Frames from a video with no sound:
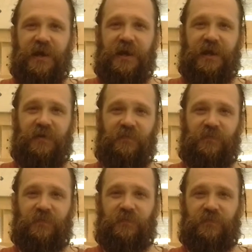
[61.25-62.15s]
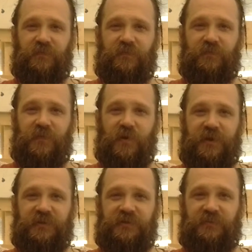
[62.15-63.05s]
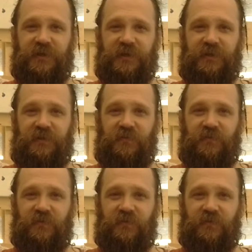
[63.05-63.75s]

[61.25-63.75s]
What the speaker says: am going to be,